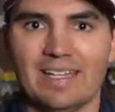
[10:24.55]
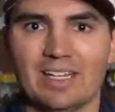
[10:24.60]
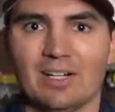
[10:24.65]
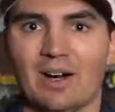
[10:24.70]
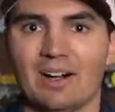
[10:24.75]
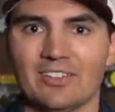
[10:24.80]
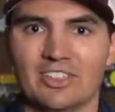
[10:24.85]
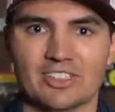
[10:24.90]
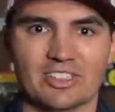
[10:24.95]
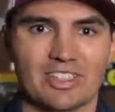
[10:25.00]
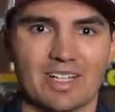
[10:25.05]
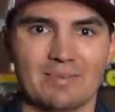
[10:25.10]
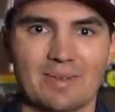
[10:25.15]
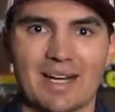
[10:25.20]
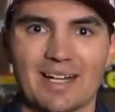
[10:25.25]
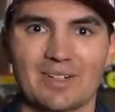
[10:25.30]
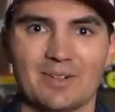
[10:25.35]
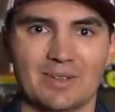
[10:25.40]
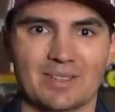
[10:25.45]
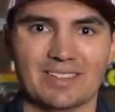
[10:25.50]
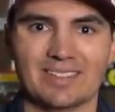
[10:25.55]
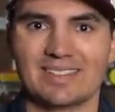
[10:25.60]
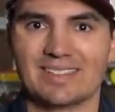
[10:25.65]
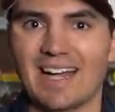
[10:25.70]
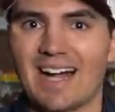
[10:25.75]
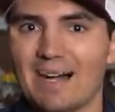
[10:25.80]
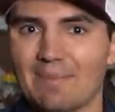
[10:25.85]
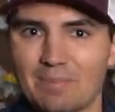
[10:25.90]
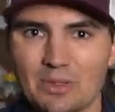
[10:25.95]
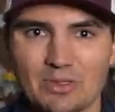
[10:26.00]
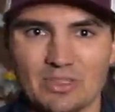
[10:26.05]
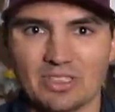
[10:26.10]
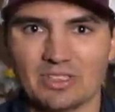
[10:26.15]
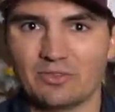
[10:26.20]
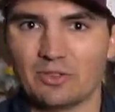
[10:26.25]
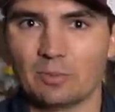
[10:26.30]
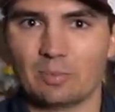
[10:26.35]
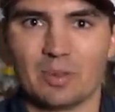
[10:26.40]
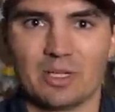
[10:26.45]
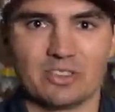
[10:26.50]
Now, obviously, I'm not going to stop using
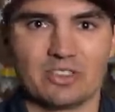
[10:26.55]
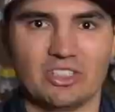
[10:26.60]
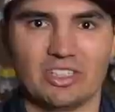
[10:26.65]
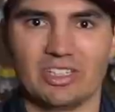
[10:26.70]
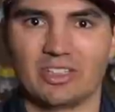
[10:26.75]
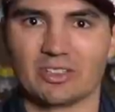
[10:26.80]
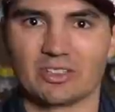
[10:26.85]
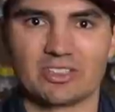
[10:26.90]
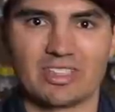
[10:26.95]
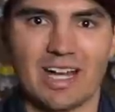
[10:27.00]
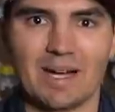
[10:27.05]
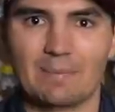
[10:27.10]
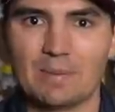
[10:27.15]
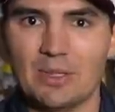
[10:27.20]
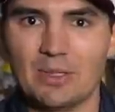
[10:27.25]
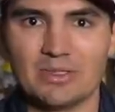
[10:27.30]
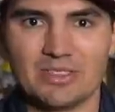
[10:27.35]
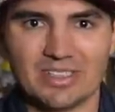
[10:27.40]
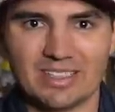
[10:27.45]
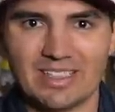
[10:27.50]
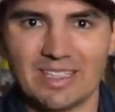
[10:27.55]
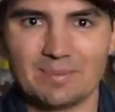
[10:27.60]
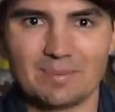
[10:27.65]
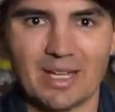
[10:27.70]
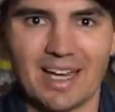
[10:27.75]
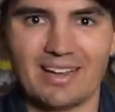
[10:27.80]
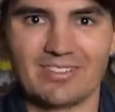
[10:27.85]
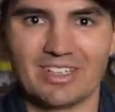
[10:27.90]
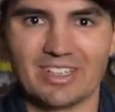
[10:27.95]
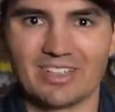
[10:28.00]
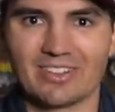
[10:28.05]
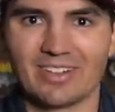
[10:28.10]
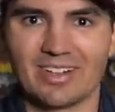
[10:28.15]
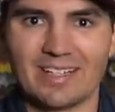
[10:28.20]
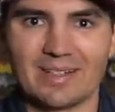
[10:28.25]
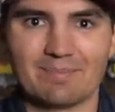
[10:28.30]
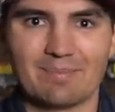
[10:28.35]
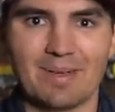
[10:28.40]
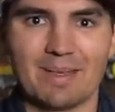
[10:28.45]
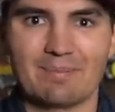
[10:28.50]
a football jig or stop using a deep diving
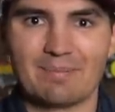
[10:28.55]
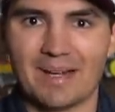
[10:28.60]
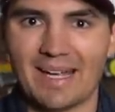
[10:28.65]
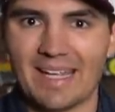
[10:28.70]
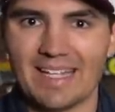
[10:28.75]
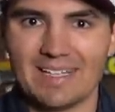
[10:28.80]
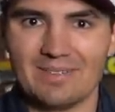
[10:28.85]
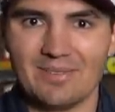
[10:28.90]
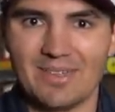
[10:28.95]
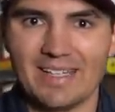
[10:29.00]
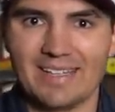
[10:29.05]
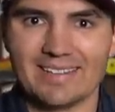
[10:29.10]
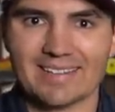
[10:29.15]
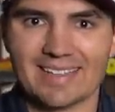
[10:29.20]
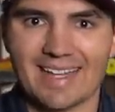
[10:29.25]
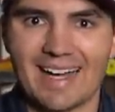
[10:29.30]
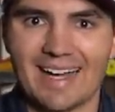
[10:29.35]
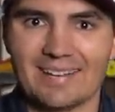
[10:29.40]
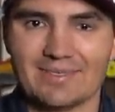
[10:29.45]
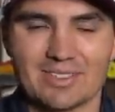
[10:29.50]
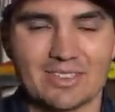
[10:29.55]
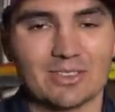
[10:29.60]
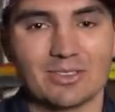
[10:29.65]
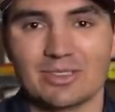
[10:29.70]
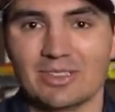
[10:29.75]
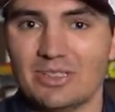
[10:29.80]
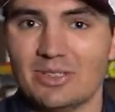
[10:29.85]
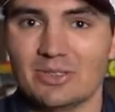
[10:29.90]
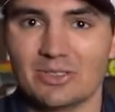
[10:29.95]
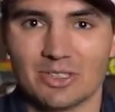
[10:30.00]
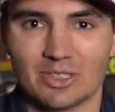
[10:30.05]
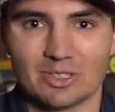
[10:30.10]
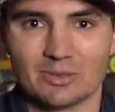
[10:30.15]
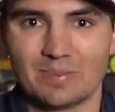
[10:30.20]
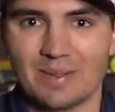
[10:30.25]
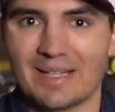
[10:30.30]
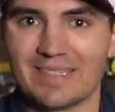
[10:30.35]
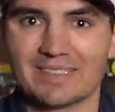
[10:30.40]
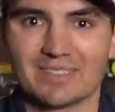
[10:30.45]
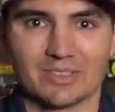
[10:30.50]
crankbait by any means. I'm still going to use those
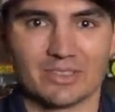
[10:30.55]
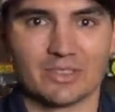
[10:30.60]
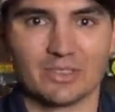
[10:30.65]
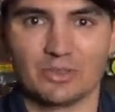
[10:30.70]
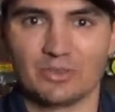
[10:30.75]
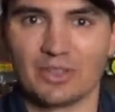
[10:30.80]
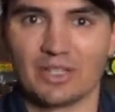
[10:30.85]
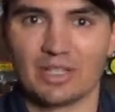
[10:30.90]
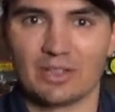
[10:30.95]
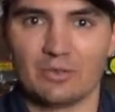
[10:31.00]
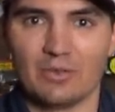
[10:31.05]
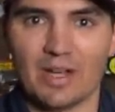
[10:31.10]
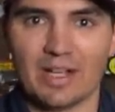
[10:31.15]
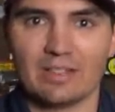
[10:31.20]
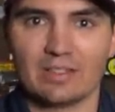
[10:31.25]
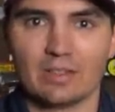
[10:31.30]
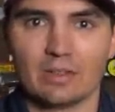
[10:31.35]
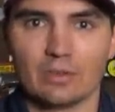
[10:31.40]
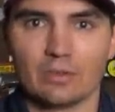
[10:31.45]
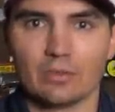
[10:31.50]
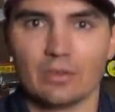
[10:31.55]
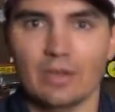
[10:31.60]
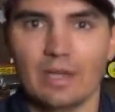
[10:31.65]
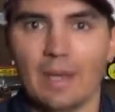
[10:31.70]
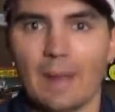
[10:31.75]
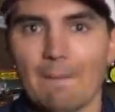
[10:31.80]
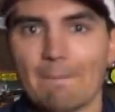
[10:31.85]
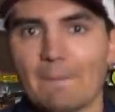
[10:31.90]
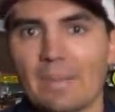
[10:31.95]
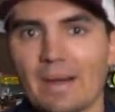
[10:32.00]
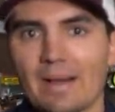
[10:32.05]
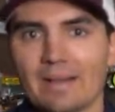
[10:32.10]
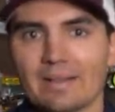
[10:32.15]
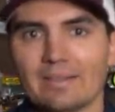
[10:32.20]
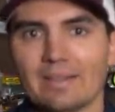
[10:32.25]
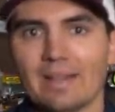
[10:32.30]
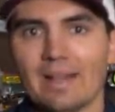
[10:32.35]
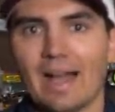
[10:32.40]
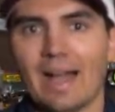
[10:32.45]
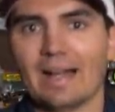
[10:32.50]
baits. They're still very effective,
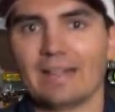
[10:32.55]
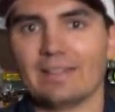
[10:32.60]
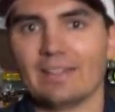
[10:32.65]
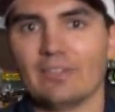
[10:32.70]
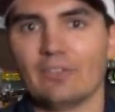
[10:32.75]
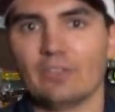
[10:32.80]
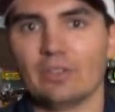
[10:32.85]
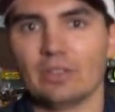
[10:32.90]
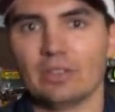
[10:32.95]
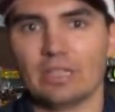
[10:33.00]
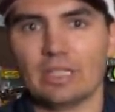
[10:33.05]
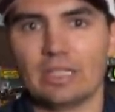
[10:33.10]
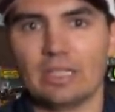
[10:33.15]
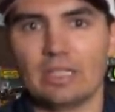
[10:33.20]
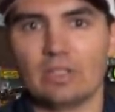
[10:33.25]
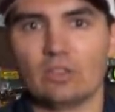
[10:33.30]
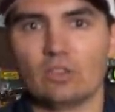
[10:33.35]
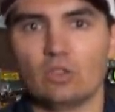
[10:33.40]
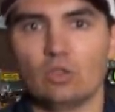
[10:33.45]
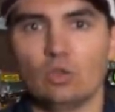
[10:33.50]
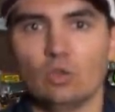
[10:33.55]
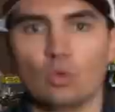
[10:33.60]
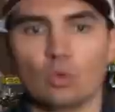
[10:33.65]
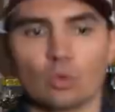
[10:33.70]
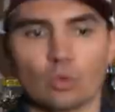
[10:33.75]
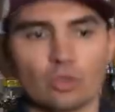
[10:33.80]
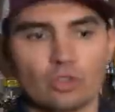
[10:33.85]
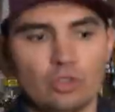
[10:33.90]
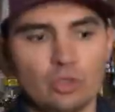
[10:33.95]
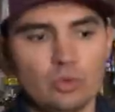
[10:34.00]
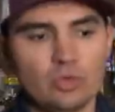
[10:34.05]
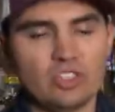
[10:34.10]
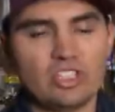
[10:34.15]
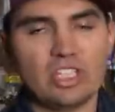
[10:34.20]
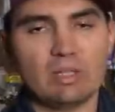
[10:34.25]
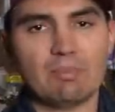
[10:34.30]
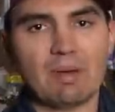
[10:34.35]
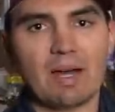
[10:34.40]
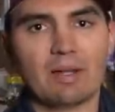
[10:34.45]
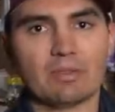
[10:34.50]
but I definitely need to reduce
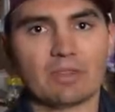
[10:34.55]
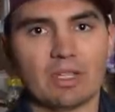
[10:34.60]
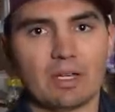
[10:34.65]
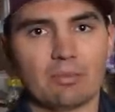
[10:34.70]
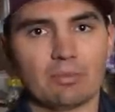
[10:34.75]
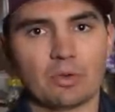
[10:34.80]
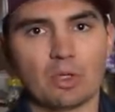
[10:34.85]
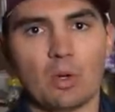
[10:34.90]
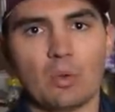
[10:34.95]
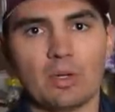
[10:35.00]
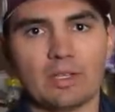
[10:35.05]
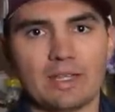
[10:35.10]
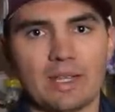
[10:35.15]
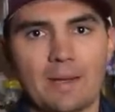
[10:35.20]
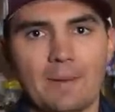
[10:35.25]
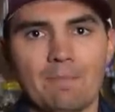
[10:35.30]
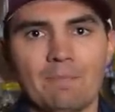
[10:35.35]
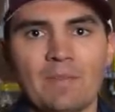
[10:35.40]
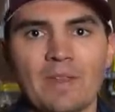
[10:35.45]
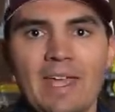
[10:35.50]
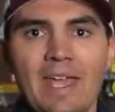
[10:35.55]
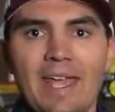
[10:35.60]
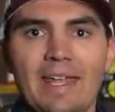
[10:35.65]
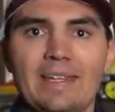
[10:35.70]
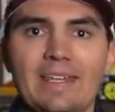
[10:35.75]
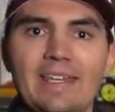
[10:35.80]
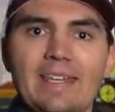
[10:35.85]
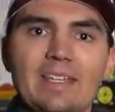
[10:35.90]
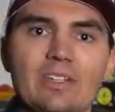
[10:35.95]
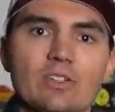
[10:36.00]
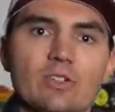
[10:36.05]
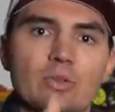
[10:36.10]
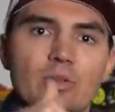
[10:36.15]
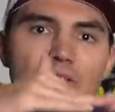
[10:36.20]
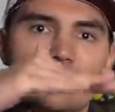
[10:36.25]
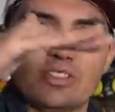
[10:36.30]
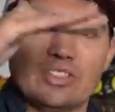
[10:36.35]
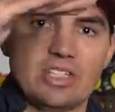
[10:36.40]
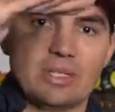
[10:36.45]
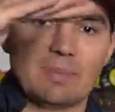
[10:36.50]
the amount that I'm throwing them and
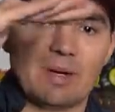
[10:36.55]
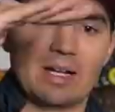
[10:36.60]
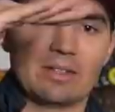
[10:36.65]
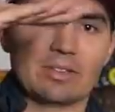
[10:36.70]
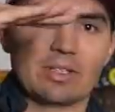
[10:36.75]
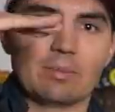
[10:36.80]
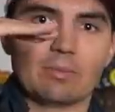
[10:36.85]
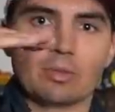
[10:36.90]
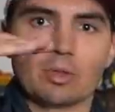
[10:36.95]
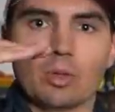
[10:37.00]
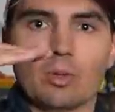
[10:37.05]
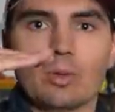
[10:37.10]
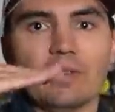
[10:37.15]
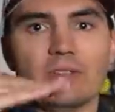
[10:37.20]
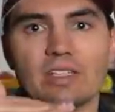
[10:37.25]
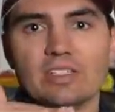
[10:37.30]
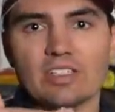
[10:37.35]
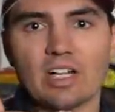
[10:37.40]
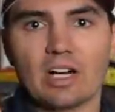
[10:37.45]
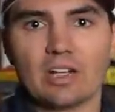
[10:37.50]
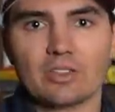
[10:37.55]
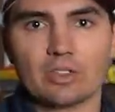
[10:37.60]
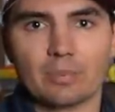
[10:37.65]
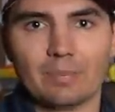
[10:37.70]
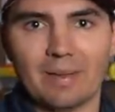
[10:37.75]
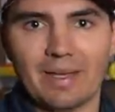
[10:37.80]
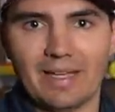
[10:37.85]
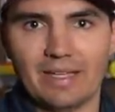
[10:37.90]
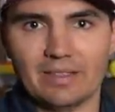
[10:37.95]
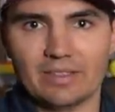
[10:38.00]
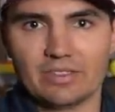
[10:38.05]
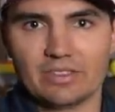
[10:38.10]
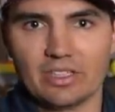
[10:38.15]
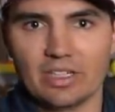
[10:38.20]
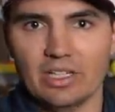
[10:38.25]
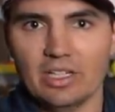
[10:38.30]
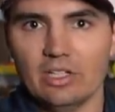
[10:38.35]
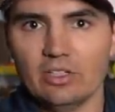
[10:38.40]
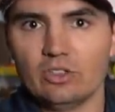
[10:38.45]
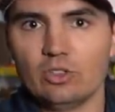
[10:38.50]
increase the amount I'm throwing these other baits
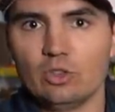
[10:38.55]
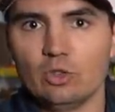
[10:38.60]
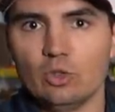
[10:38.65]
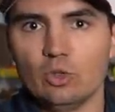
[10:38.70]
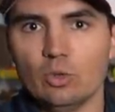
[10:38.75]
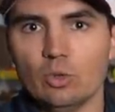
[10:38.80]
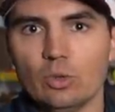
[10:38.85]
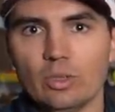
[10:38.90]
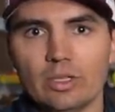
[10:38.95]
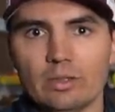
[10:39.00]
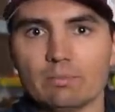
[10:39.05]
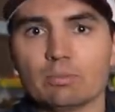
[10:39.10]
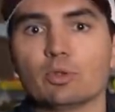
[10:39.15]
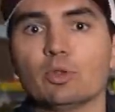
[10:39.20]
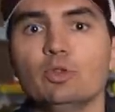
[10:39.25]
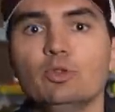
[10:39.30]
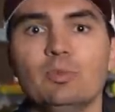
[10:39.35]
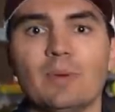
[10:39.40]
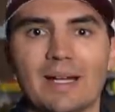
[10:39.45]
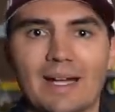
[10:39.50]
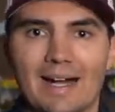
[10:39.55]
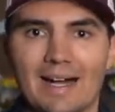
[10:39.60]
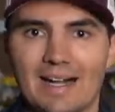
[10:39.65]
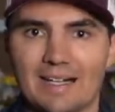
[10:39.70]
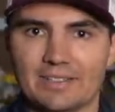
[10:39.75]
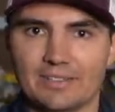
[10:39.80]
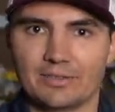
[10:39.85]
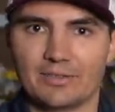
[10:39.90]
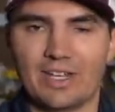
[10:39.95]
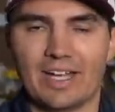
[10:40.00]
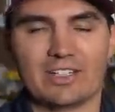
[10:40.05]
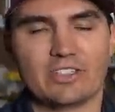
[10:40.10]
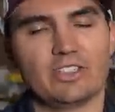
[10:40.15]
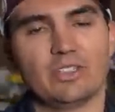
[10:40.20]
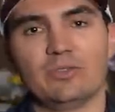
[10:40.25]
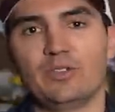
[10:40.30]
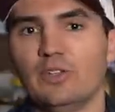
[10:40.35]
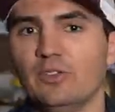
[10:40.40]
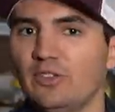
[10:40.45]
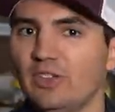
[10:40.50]
to improve my odds of
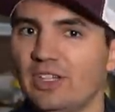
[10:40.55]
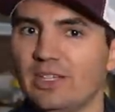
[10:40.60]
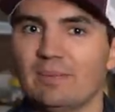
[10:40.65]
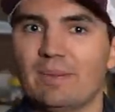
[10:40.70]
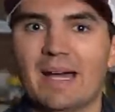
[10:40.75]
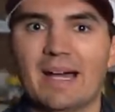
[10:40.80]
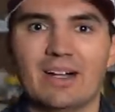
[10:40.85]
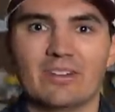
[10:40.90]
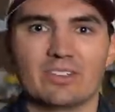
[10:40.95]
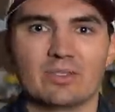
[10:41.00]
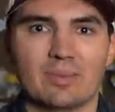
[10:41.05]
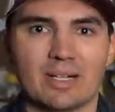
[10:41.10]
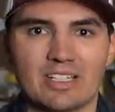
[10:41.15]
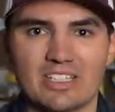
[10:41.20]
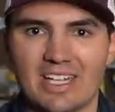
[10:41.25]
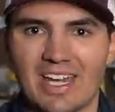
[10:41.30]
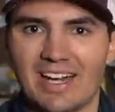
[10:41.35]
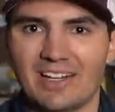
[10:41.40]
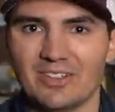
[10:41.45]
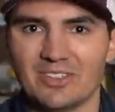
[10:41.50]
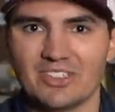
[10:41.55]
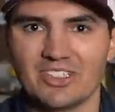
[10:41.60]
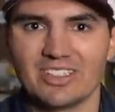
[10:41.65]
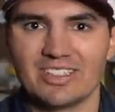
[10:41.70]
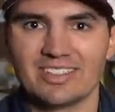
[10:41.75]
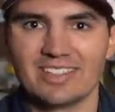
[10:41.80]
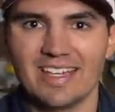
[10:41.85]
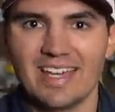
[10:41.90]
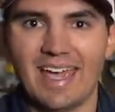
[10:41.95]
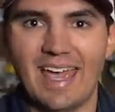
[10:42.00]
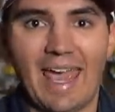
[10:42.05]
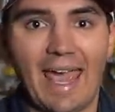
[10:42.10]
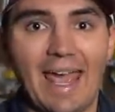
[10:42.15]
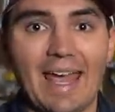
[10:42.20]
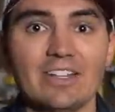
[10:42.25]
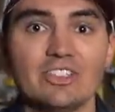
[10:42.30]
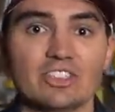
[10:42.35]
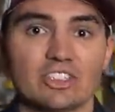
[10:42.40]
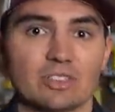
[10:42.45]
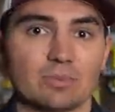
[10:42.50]
catching 15 pounds in my challenges
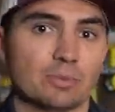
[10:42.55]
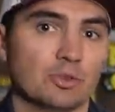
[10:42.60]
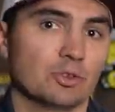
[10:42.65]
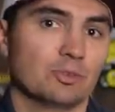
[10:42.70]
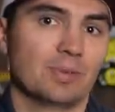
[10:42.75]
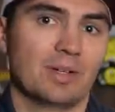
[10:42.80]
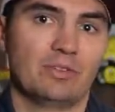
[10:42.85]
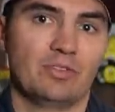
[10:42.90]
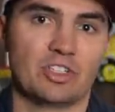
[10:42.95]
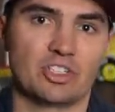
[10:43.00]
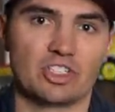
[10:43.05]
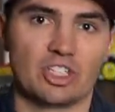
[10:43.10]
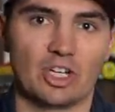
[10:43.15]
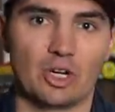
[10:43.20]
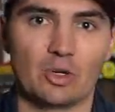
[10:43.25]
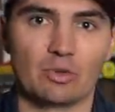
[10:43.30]
and just improve my fishing